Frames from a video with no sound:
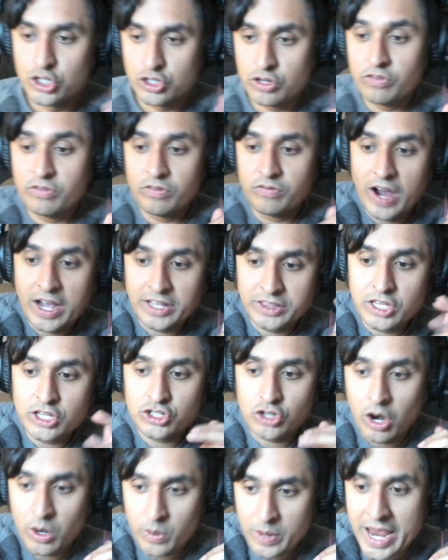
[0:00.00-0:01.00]
So
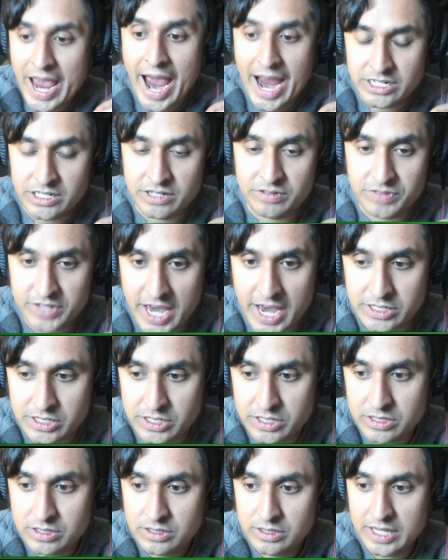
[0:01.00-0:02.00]
Vatas are reactive,
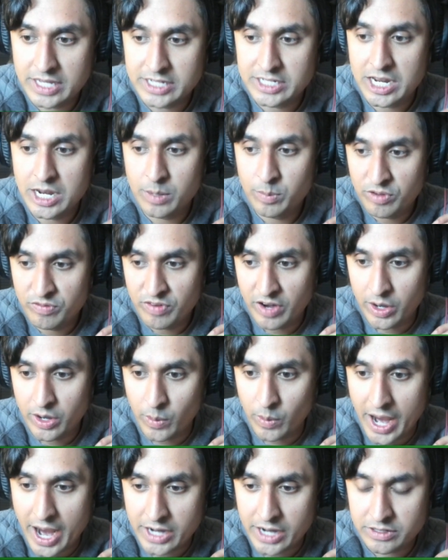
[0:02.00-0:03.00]
yes. They tend to be
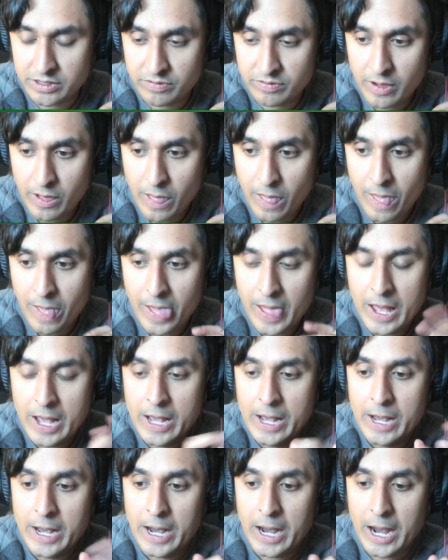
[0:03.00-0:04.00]
very reactive.
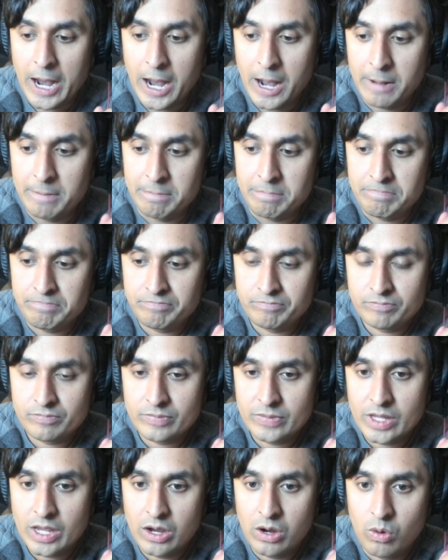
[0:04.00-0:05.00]
Um,
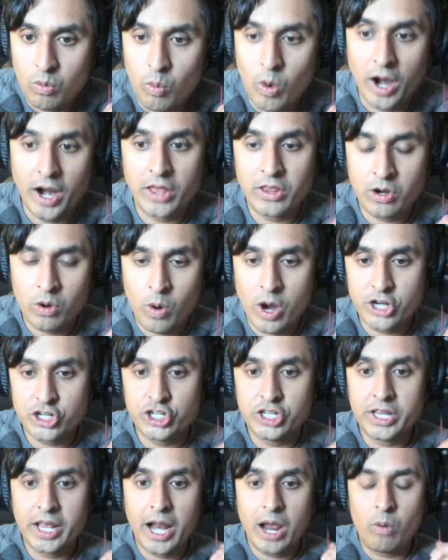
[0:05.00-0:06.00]
one other
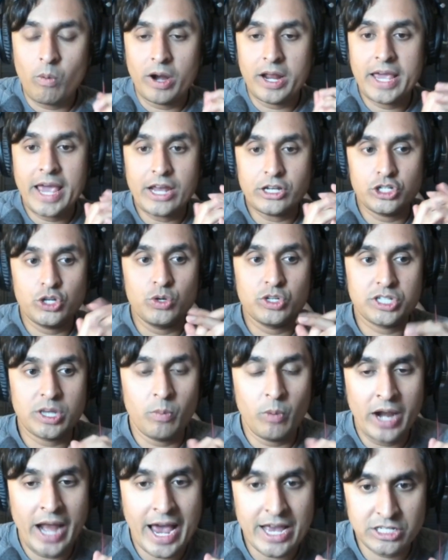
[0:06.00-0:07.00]
question that I want to get to is
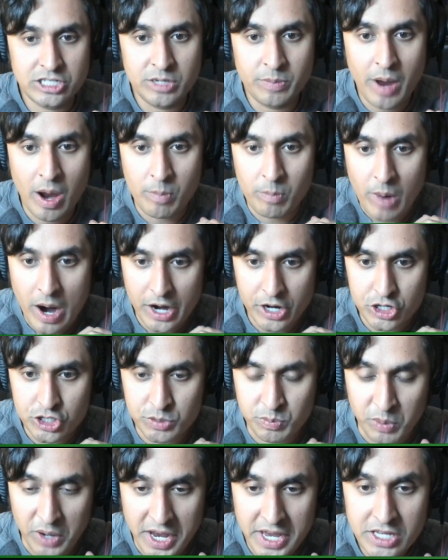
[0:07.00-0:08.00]
someone asked about
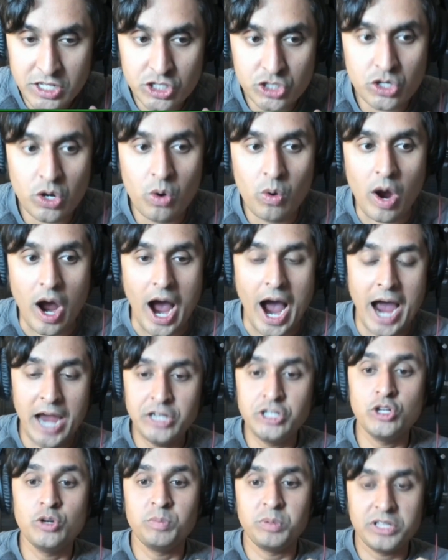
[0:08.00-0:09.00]
Myers Briggs. So
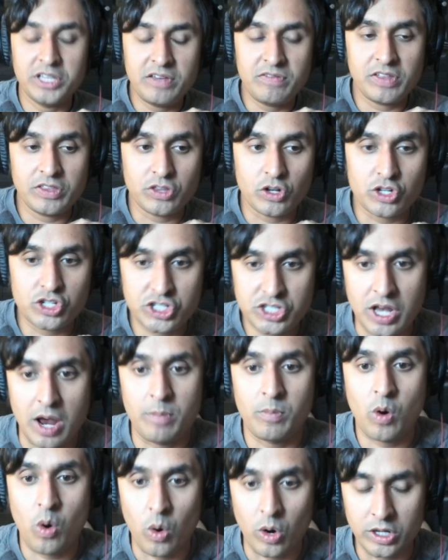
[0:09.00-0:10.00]
I do believe that there's
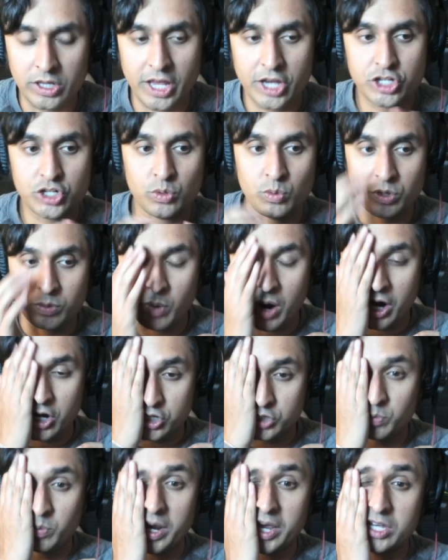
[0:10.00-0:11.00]
some correlation with
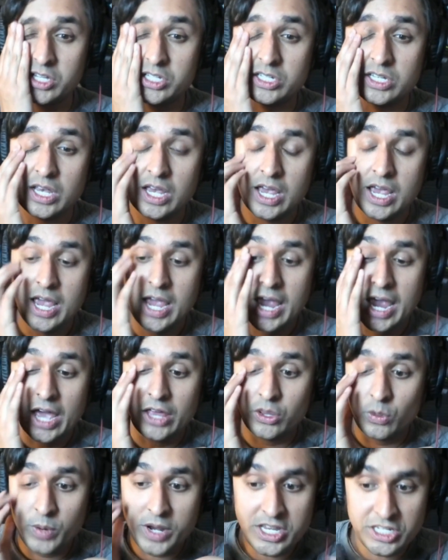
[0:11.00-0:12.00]
Myers Briggs.
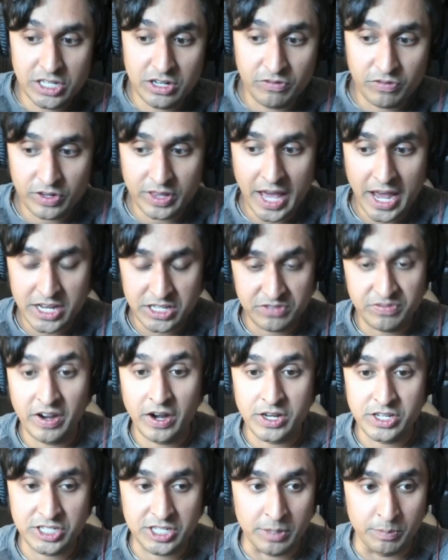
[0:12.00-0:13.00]
And the reason for that is
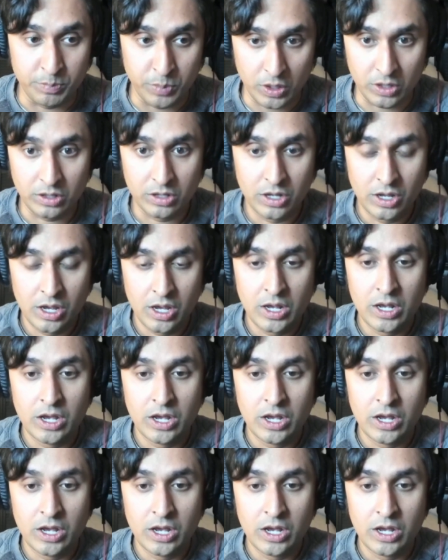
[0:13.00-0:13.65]
very simple.